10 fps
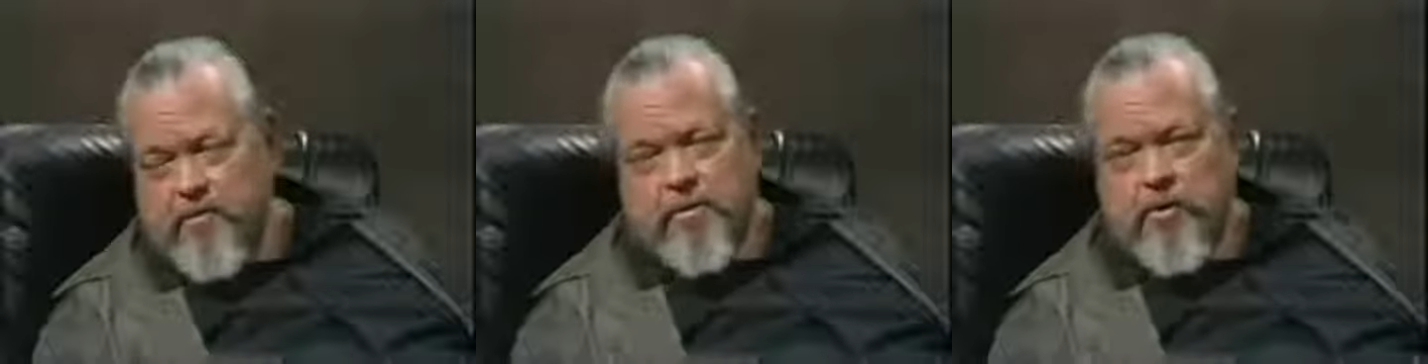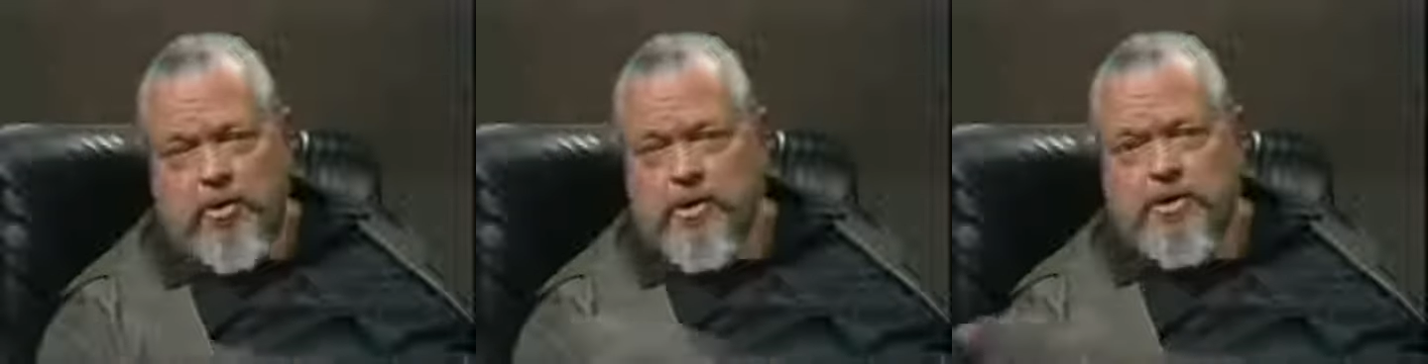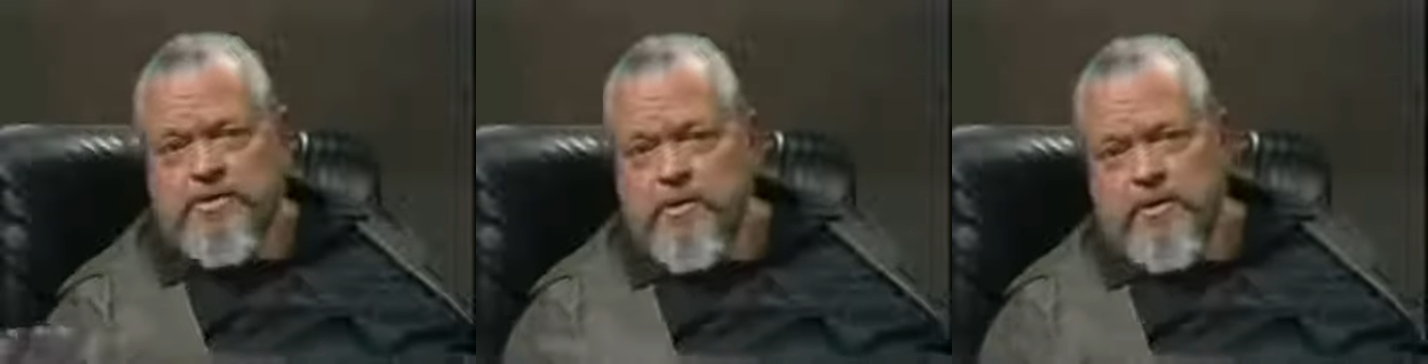
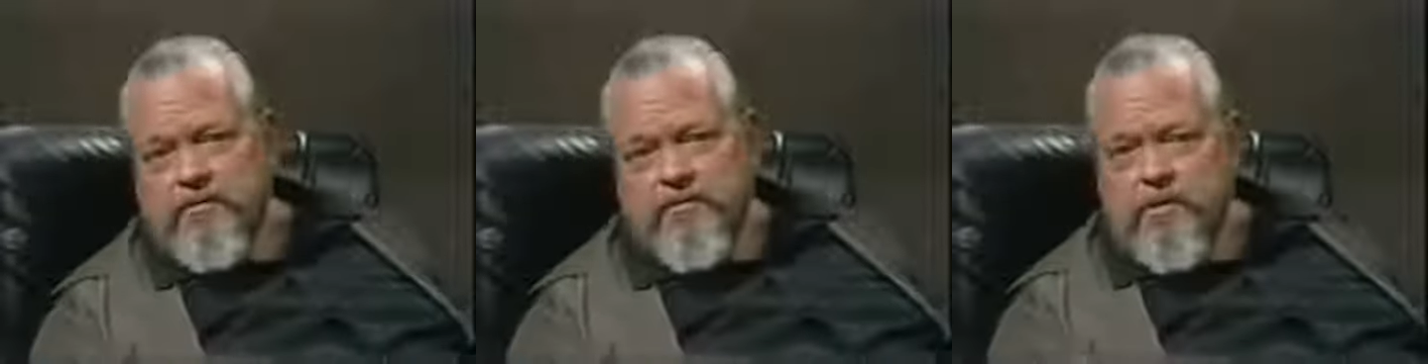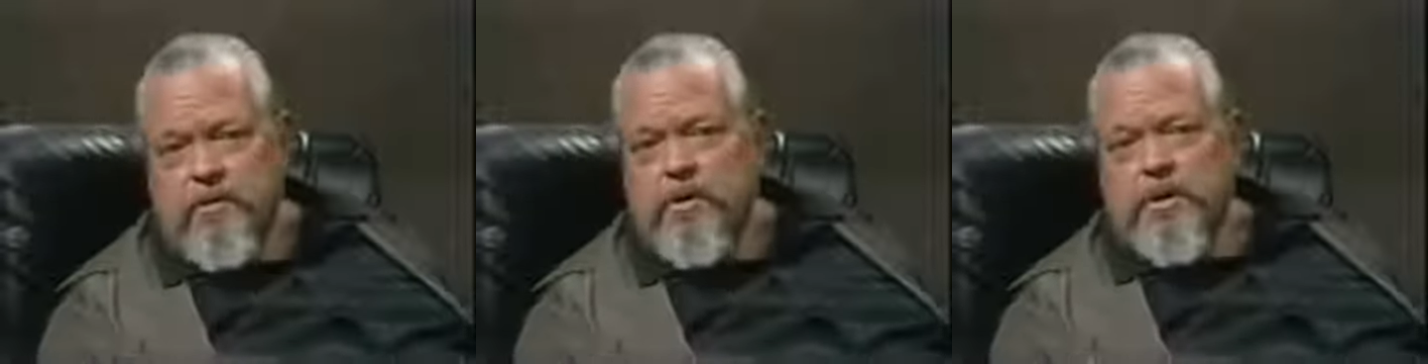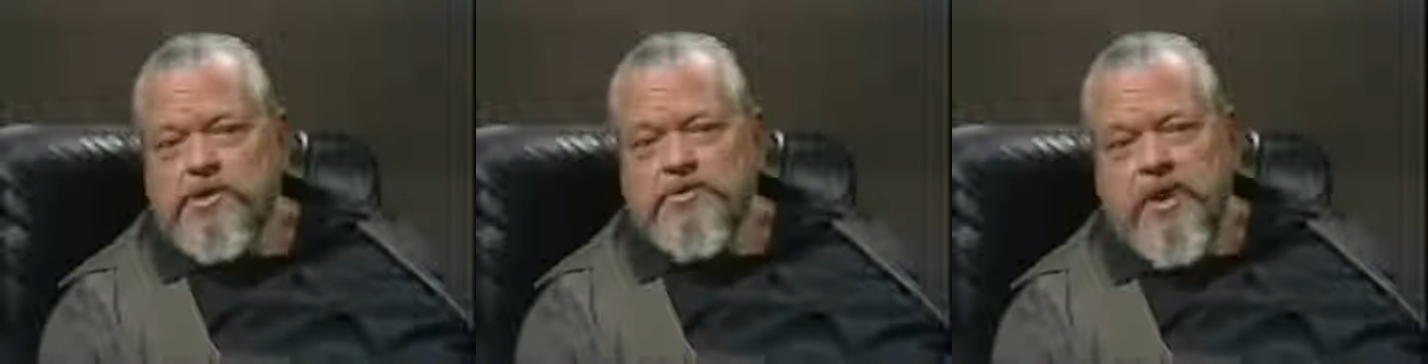Lorca is one of the few
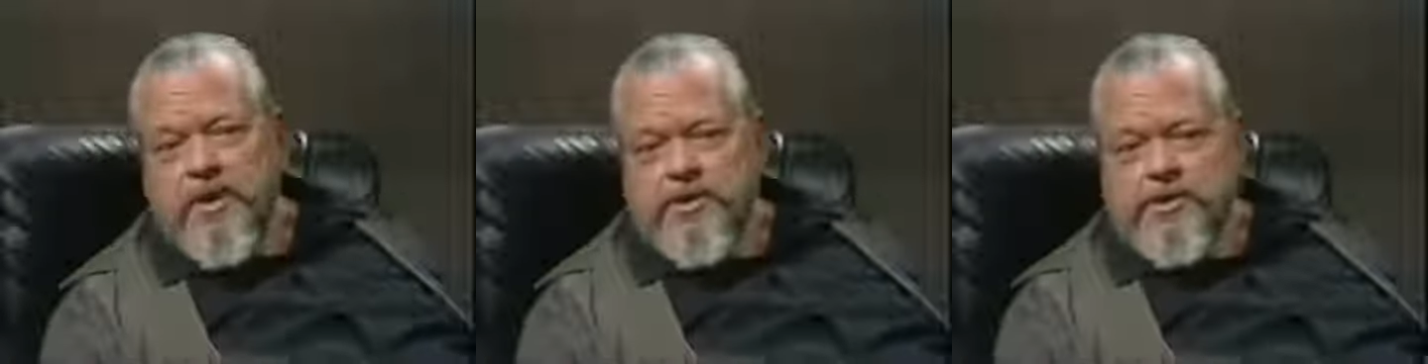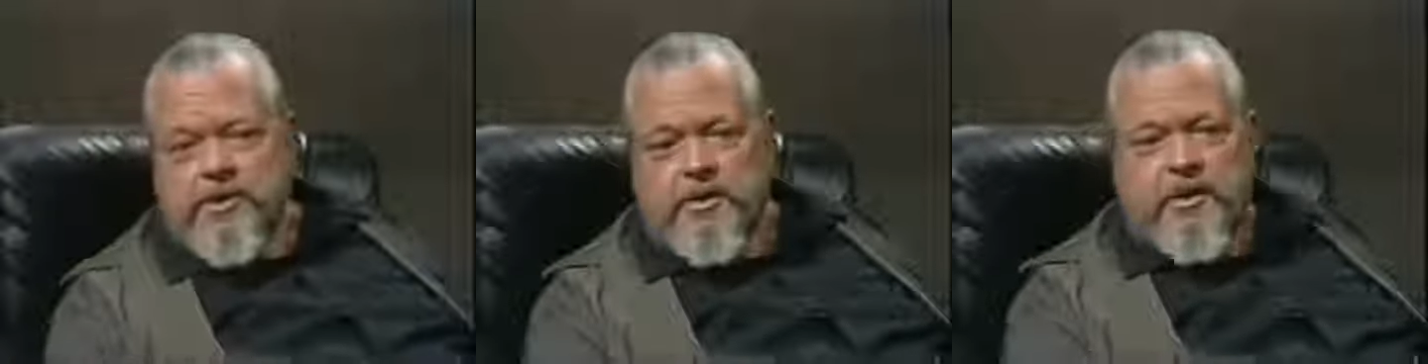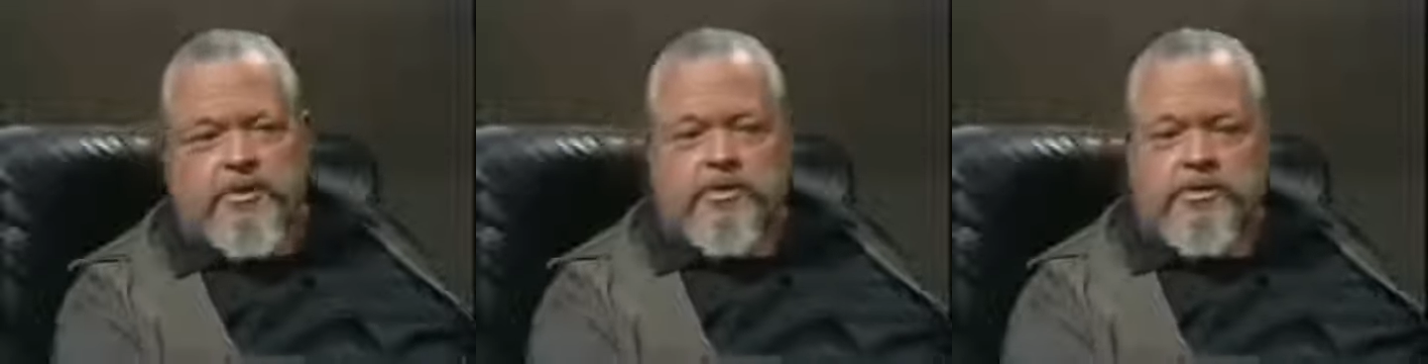Spanish
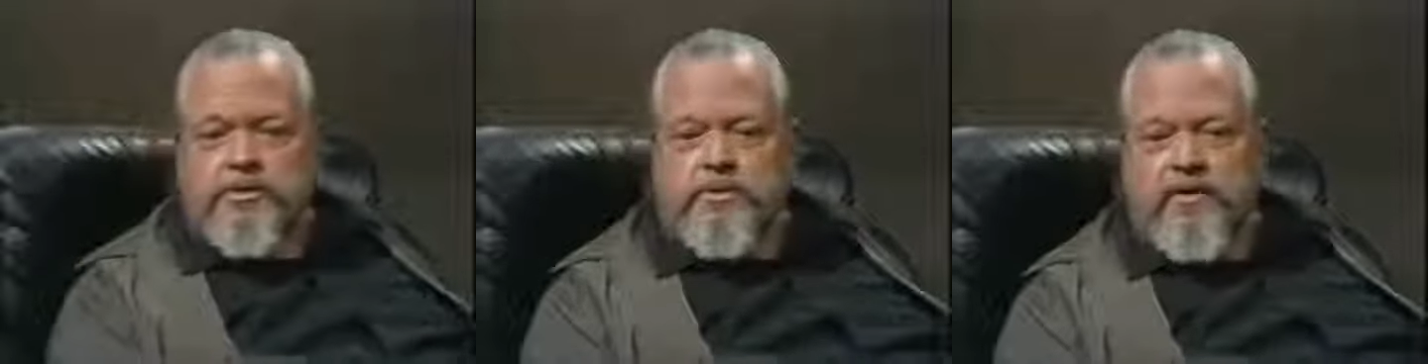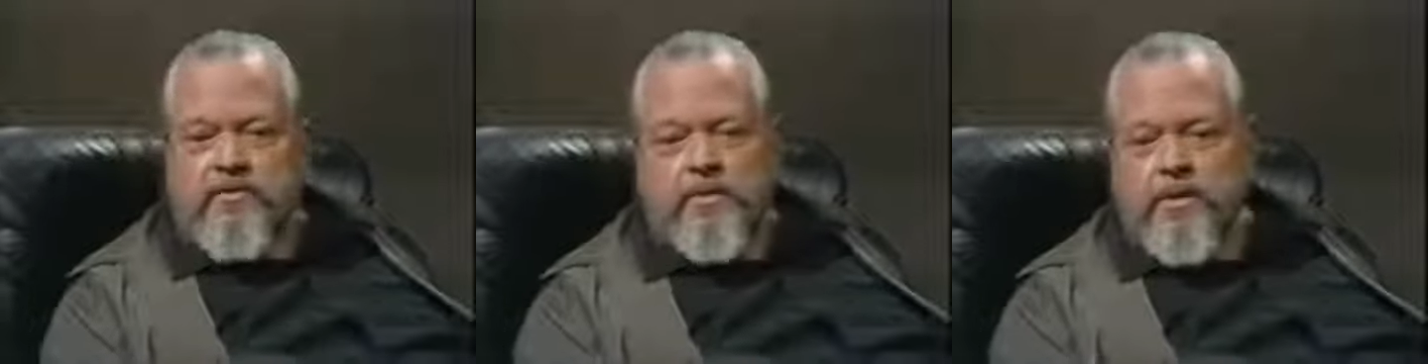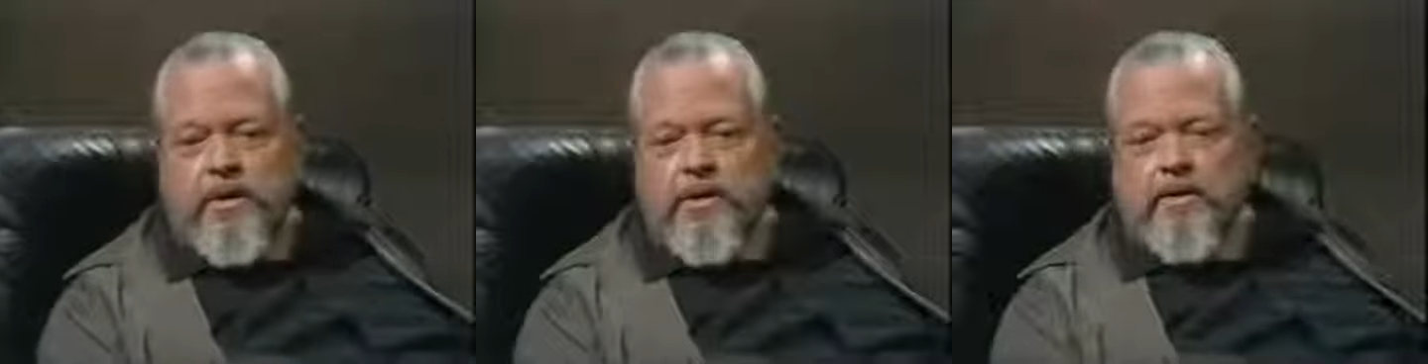intellectuals who
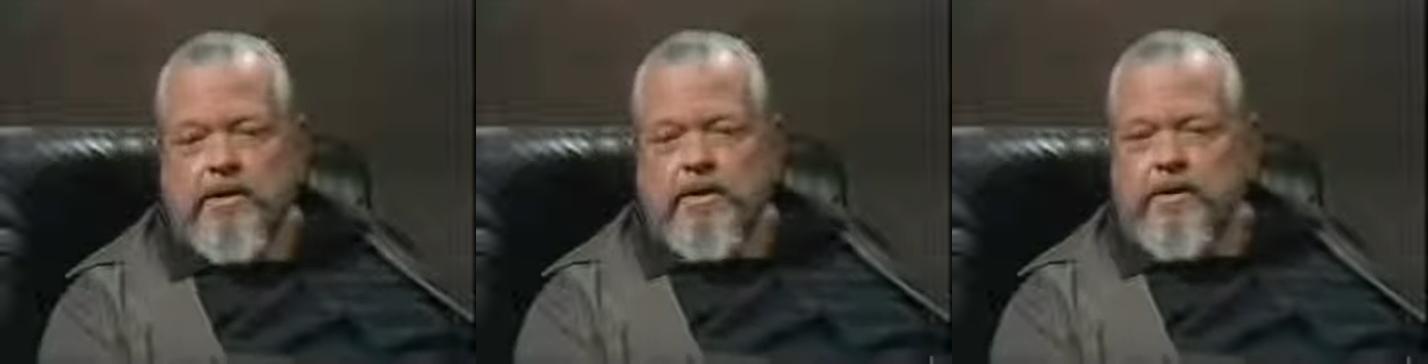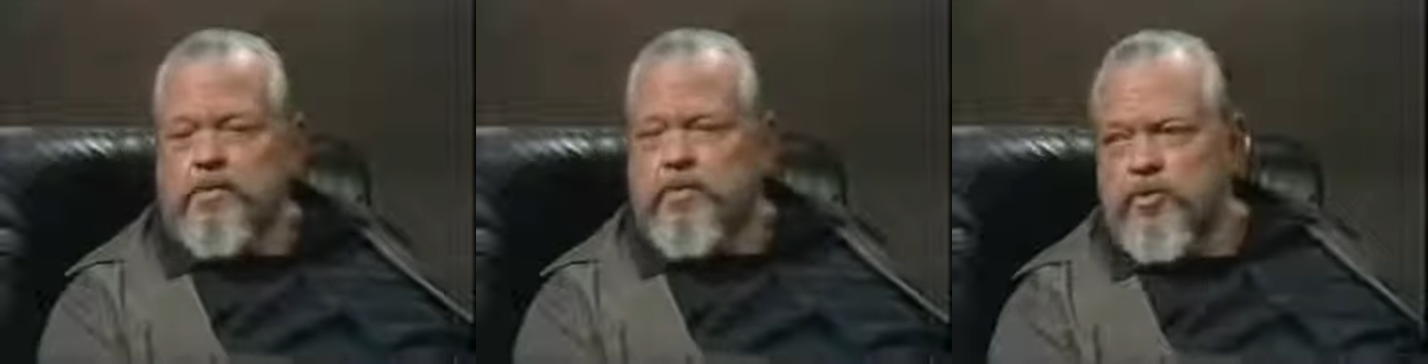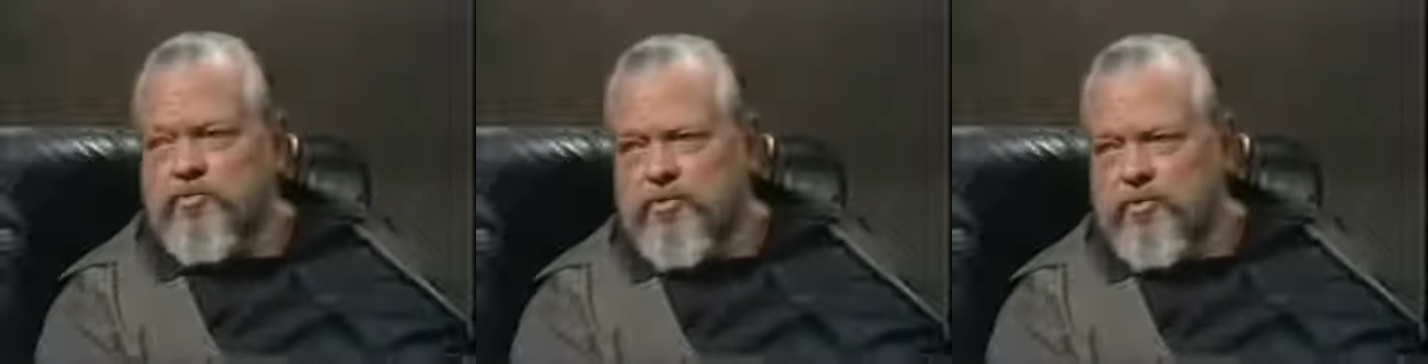ever. Uh,
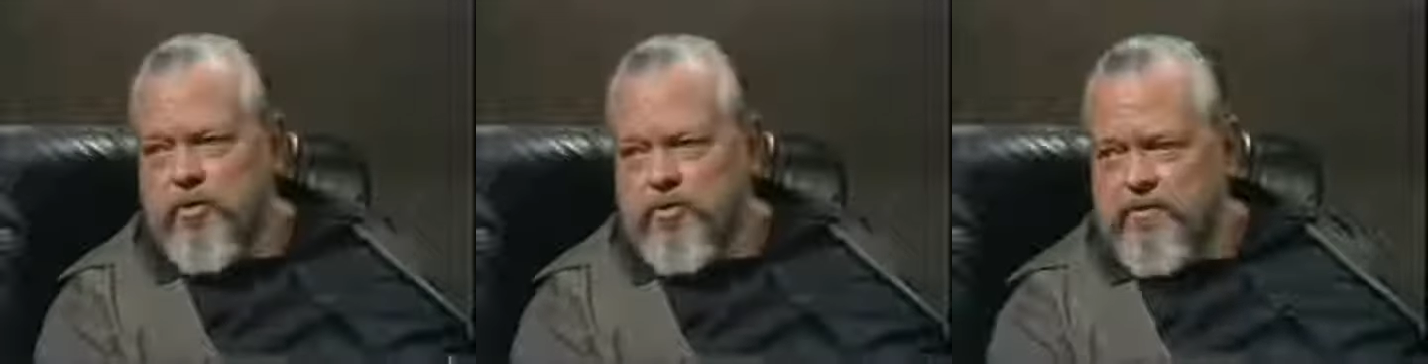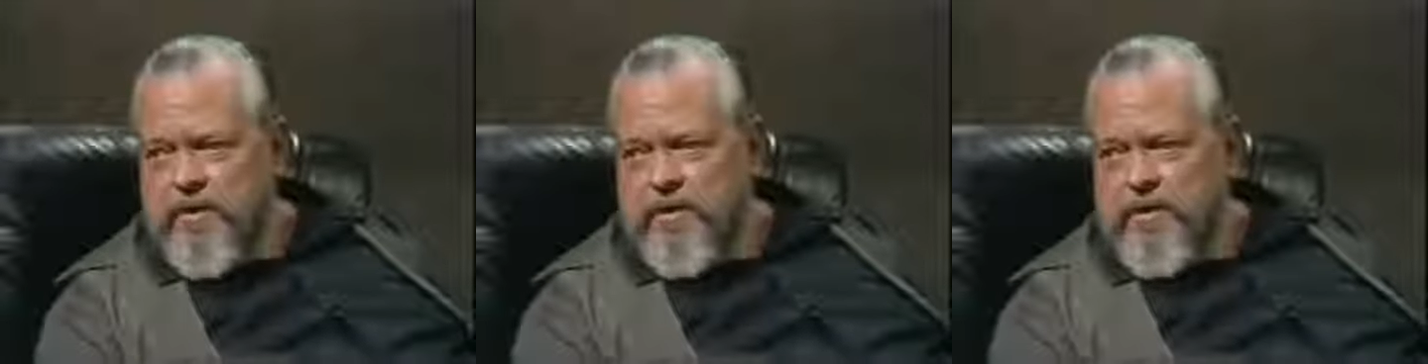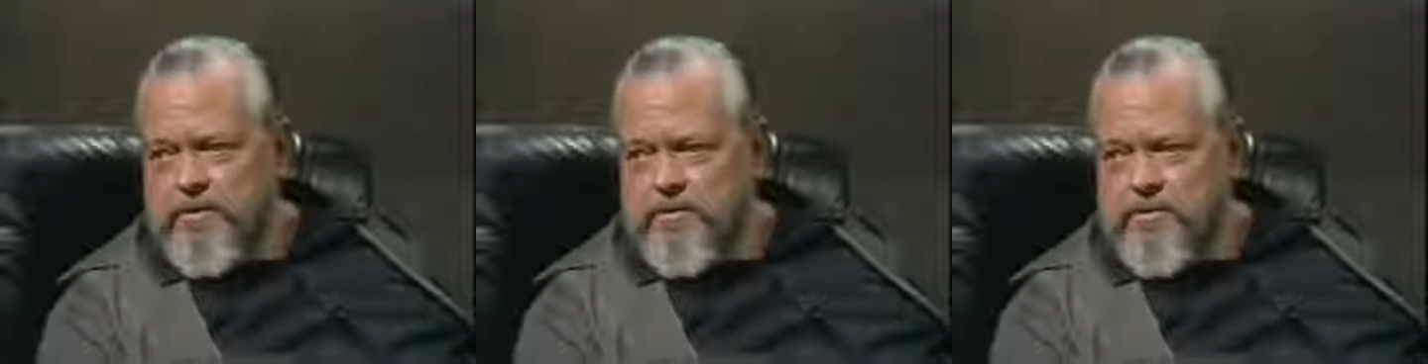approved of
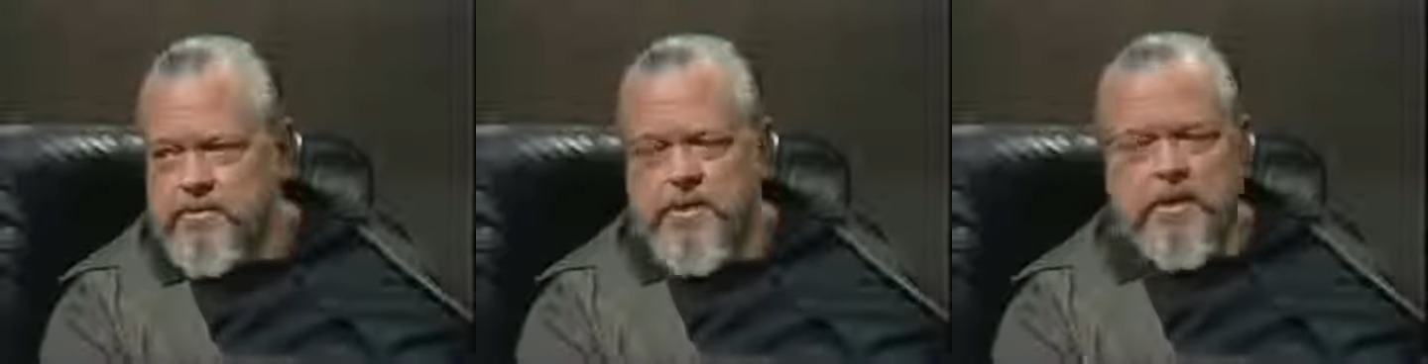bullfighting. Mm.